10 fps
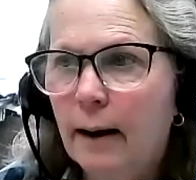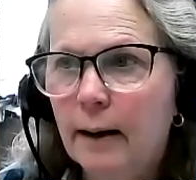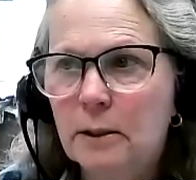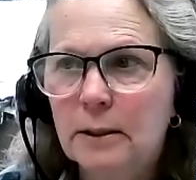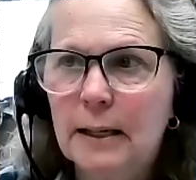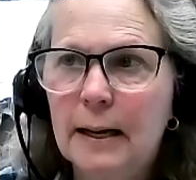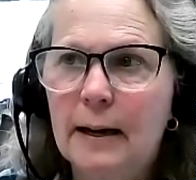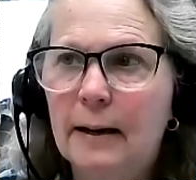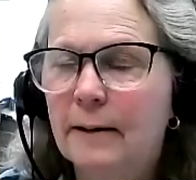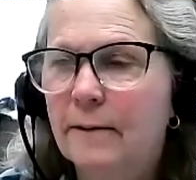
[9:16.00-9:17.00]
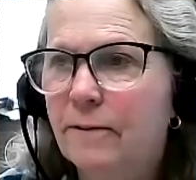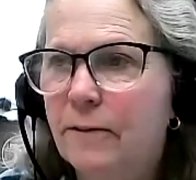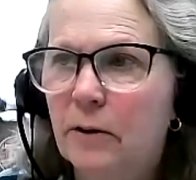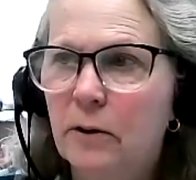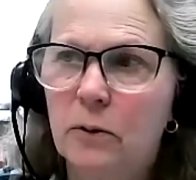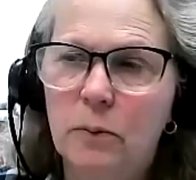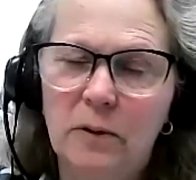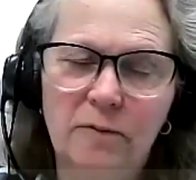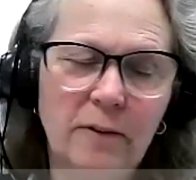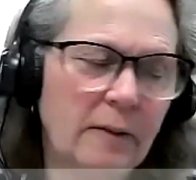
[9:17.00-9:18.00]
I just had a failure
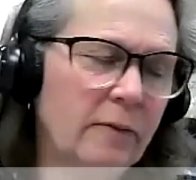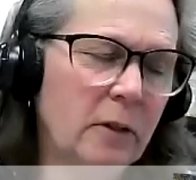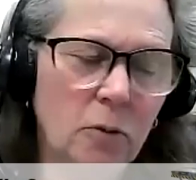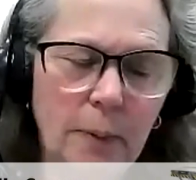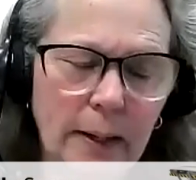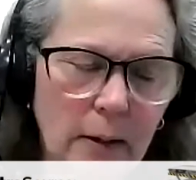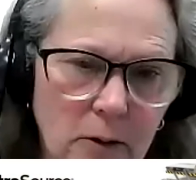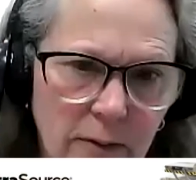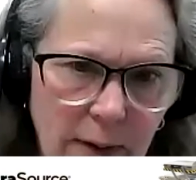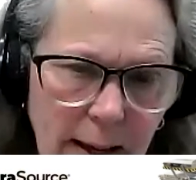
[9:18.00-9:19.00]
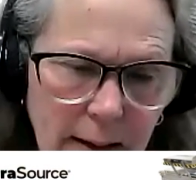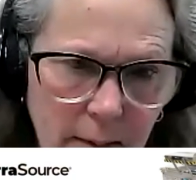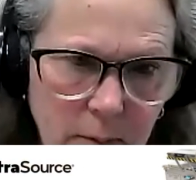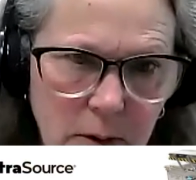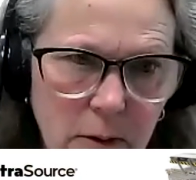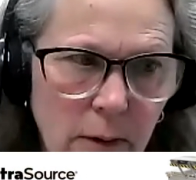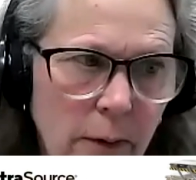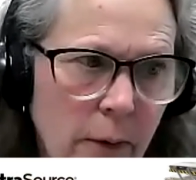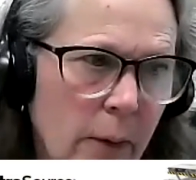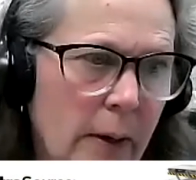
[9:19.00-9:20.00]
with 500 pounds of hams.
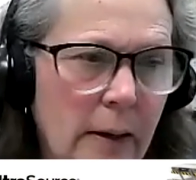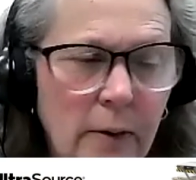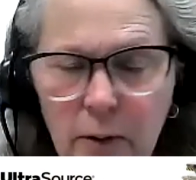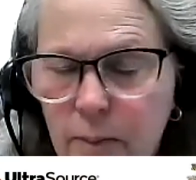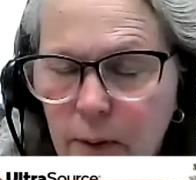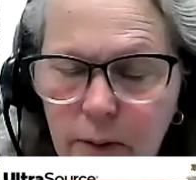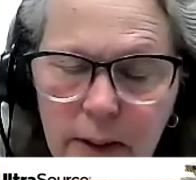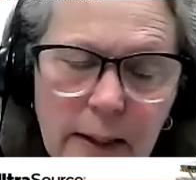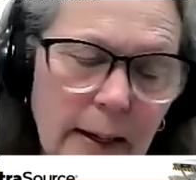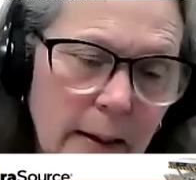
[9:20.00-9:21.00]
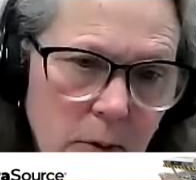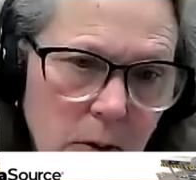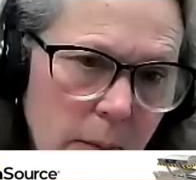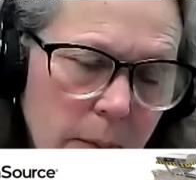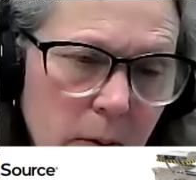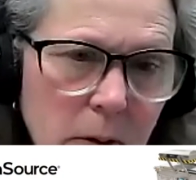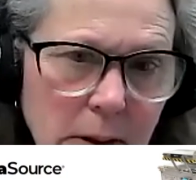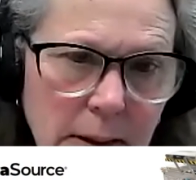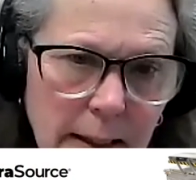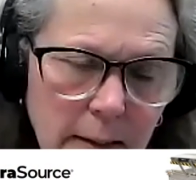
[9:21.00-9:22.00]
Okay, are they bone in hams? Or are they
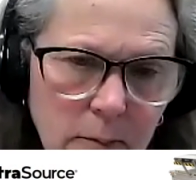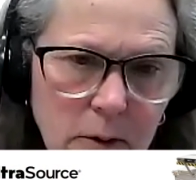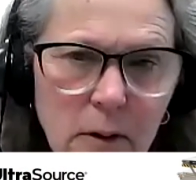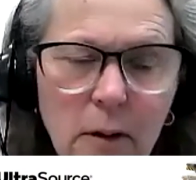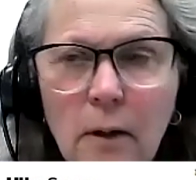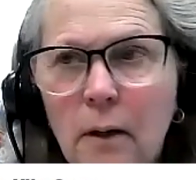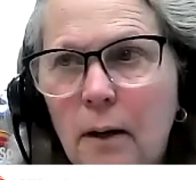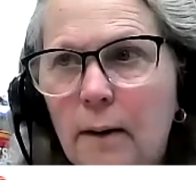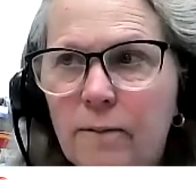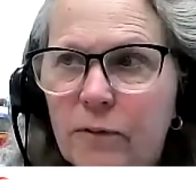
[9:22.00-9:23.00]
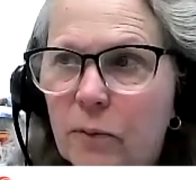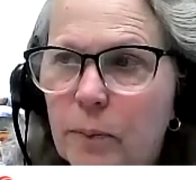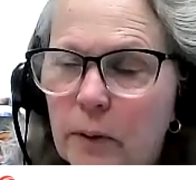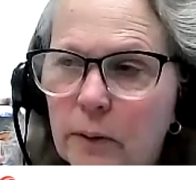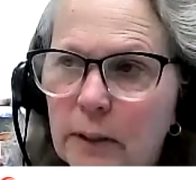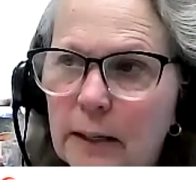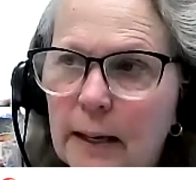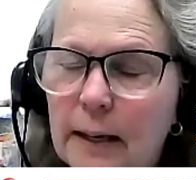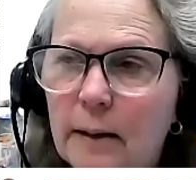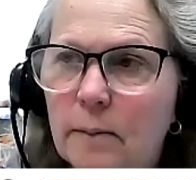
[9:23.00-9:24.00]
boneless hams? They're bone in
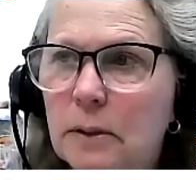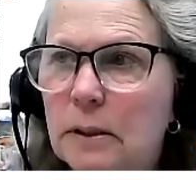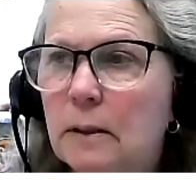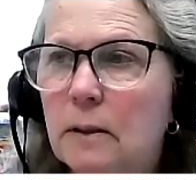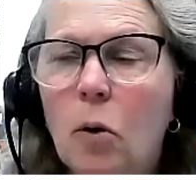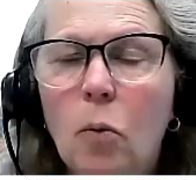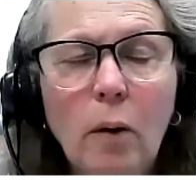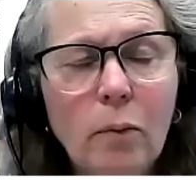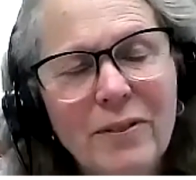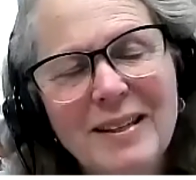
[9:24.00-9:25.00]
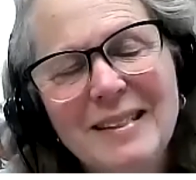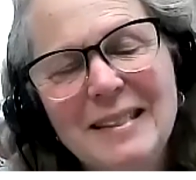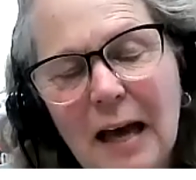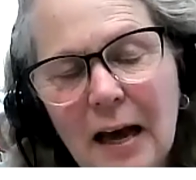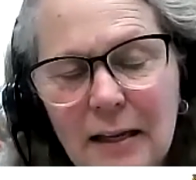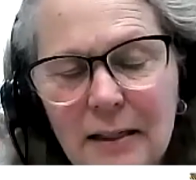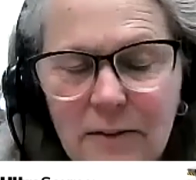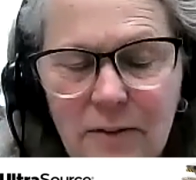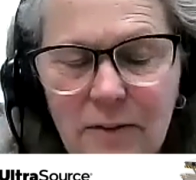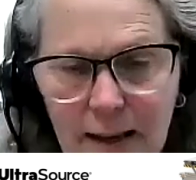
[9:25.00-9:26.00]
hams. What were the size
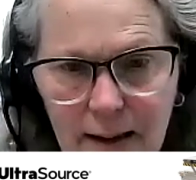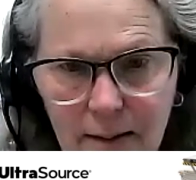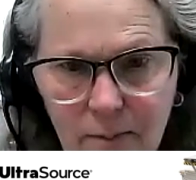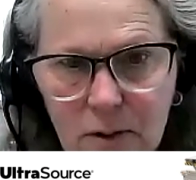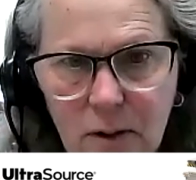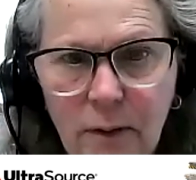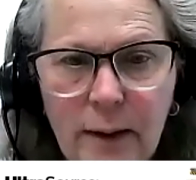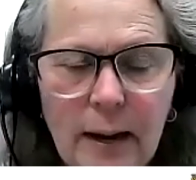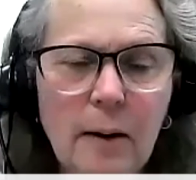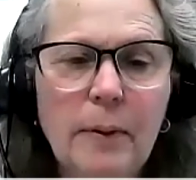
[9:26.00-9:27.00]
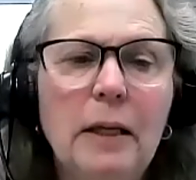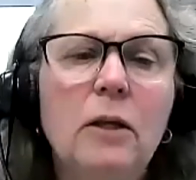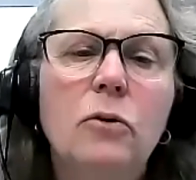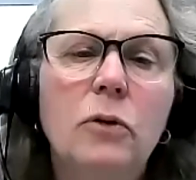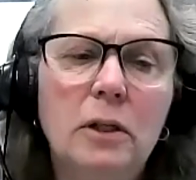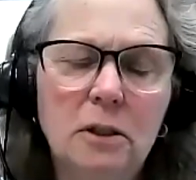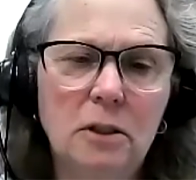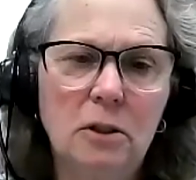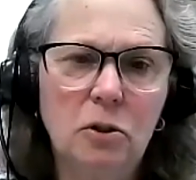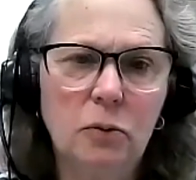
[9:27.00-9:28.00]
of the hams? How many units
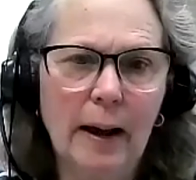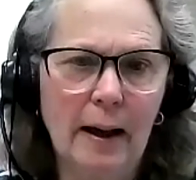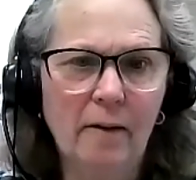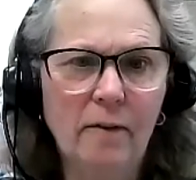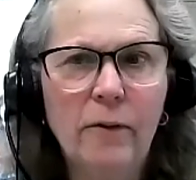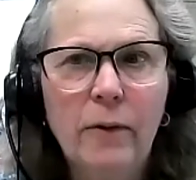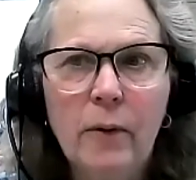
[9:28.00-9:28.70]
did you have?